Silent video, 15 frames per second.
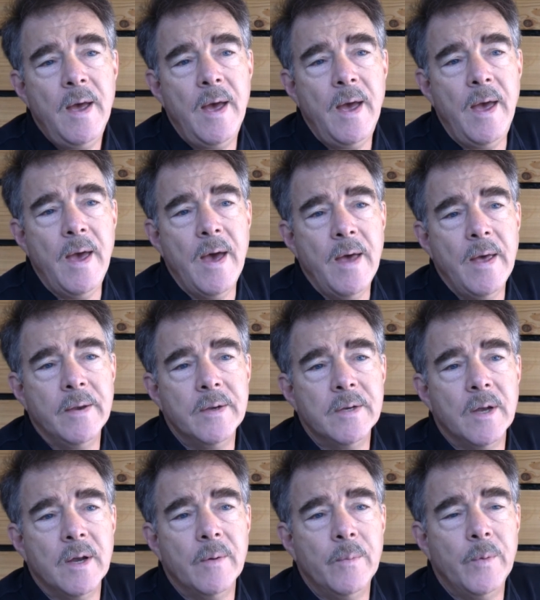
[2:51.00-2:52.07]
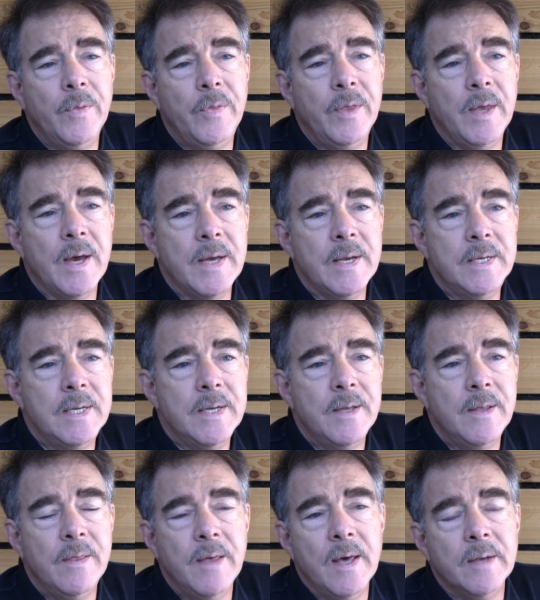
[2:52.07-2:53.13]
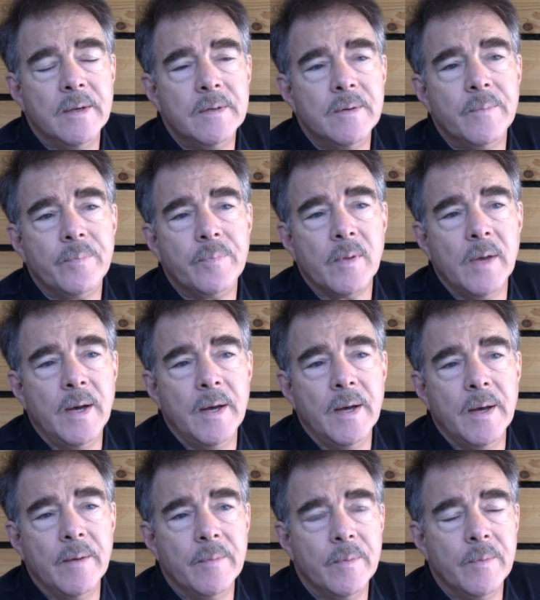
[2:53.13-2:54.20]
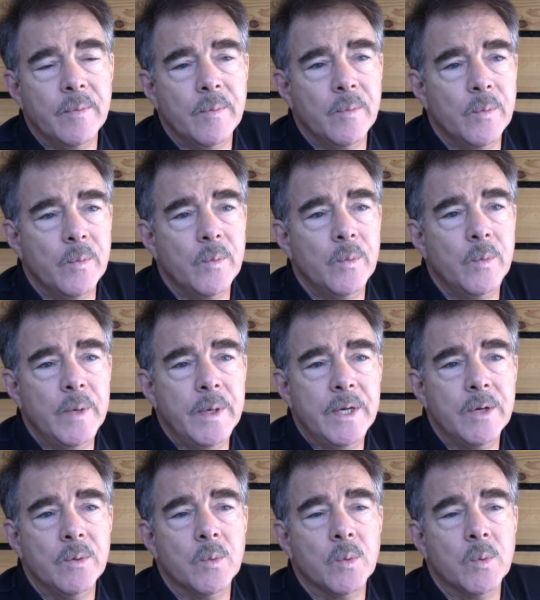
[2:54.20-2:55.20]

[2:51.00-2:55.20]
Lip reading: and with the idea that we could